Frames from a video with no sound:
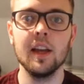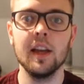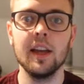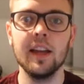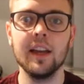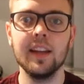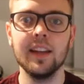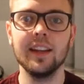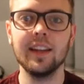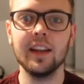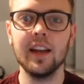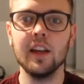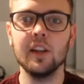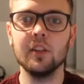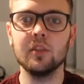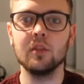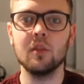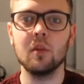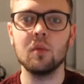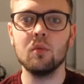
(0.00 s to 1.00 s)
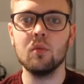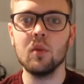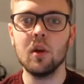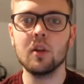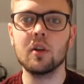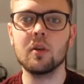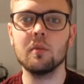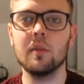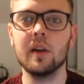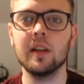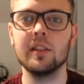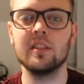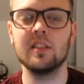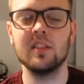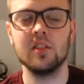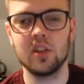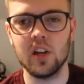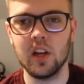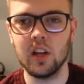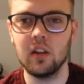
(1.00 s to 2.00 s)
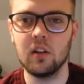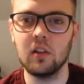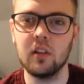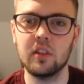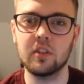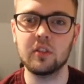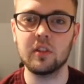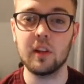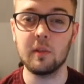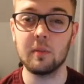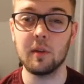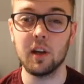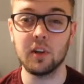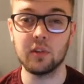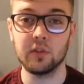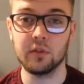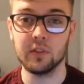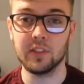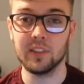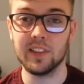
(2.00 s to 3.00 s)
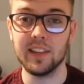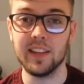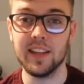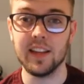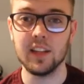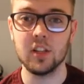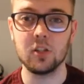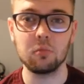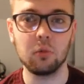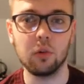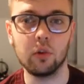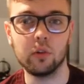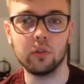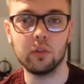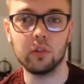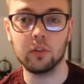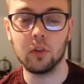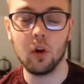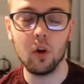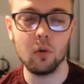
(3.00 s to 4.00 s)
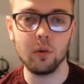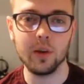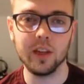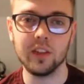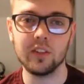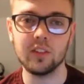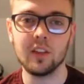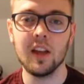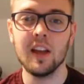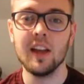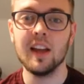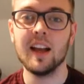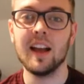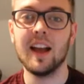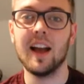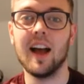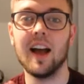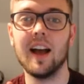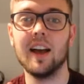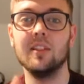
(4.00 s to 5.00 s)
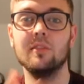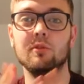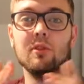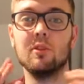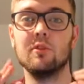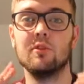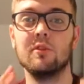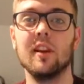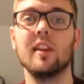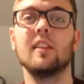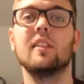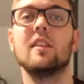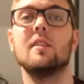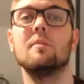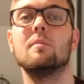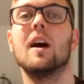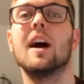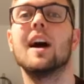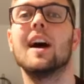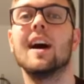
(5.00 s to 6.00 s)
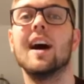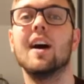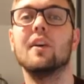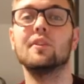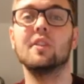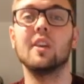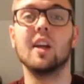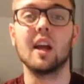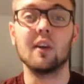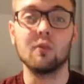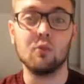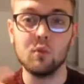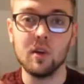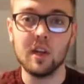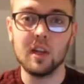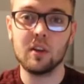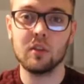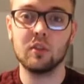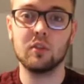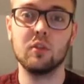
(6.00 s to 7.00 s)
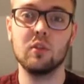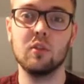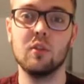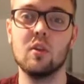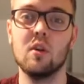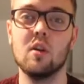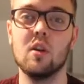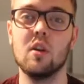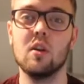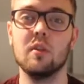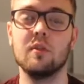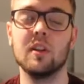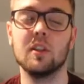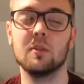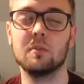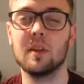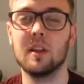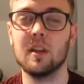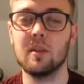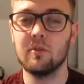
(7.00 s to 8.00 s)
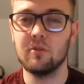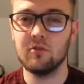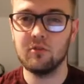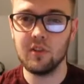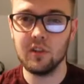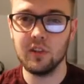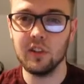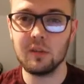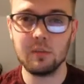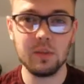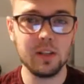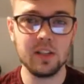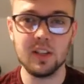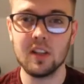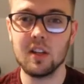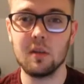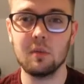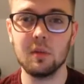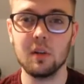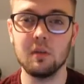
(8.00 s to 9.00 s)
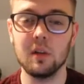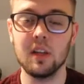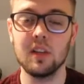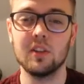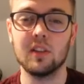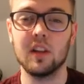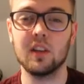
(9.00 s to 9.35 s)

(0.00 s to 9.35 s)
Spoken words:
Hey there guys, welcome back to the channel. It's Craig Action for DS Sports as always, and we're finally back after a week or two off. It's been a really busy couple of weeks.